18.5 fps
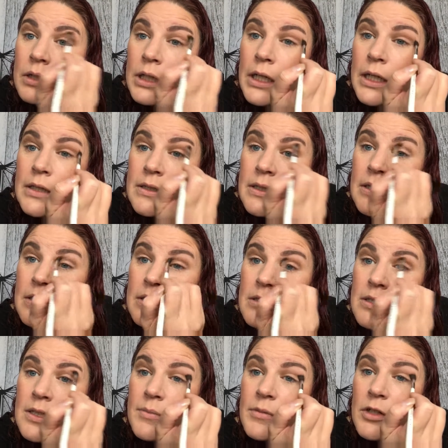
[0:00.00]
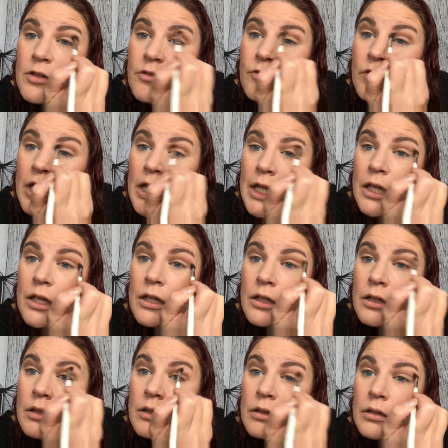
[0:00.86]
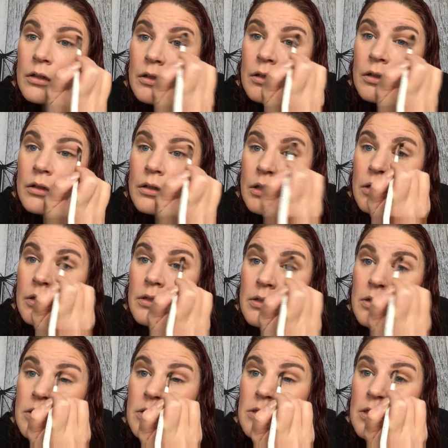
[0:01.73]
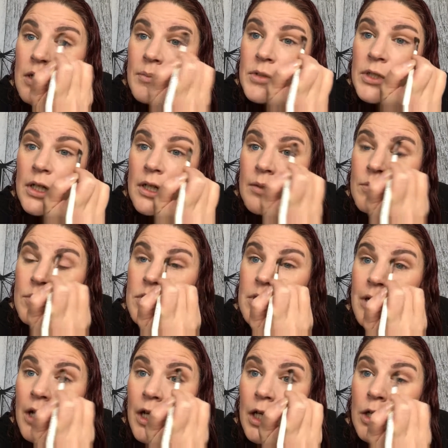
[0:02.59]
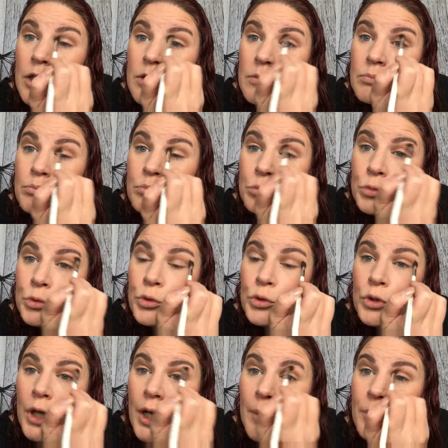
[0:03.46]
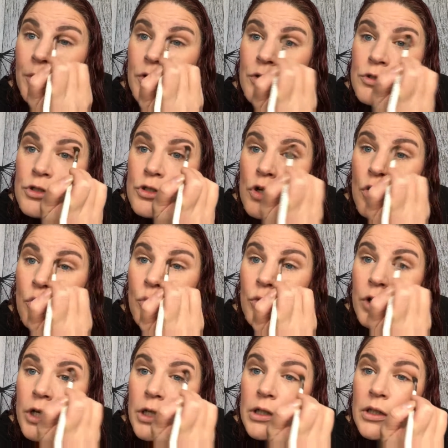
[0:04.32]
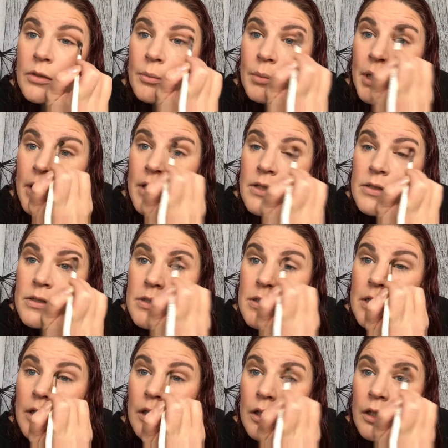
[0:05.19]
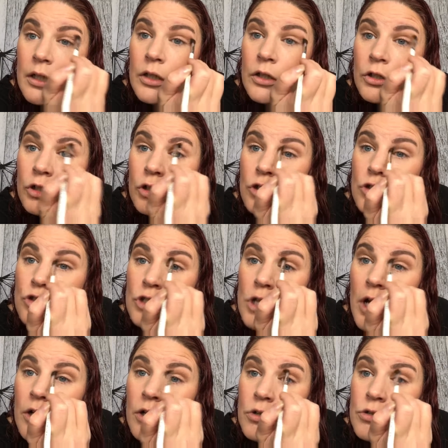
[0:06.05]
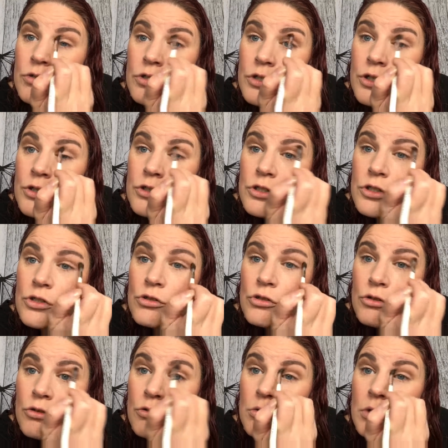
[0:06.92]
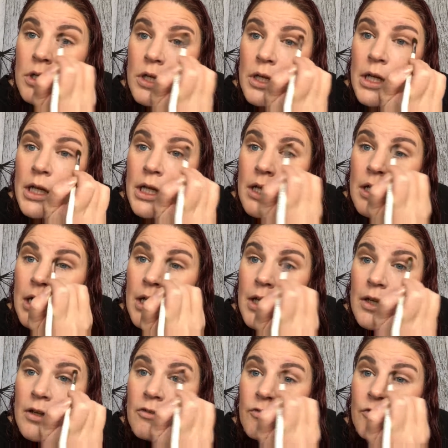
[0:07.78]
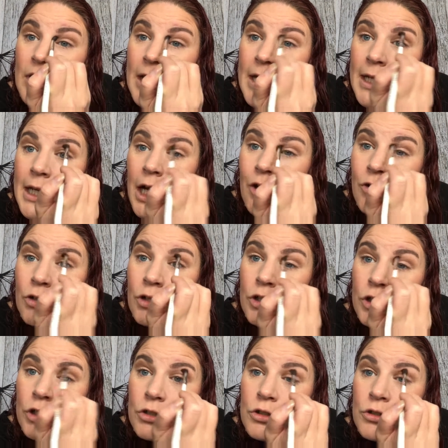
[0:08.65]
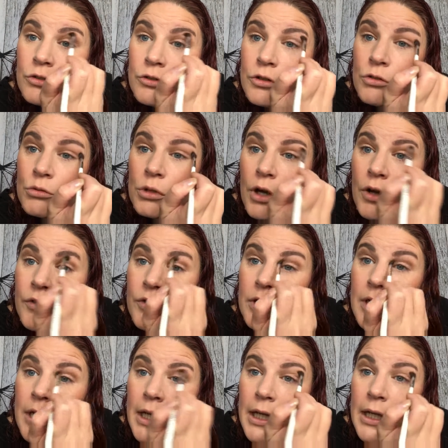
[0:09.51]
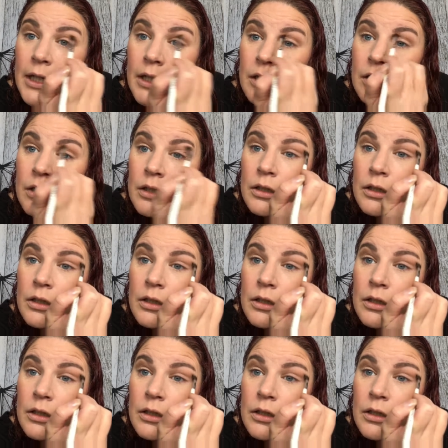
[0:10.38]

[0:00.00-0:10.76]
It didn't seem to fade. Sometimes I primers don't work the best and your shadow starts to fade out on you throughout the day.